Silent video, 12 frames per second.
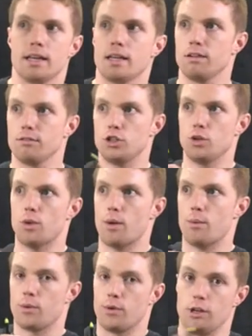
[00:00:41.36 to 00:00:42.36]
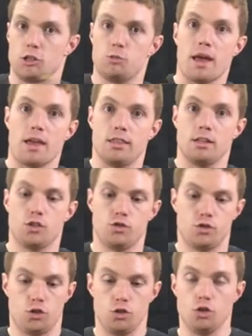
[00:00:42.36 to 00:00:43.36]
kind of show how we're going to expand this
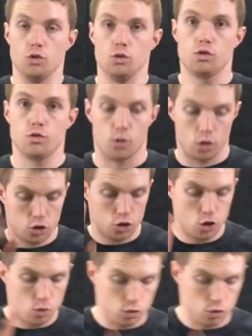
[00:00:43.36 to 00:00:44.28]
to use for two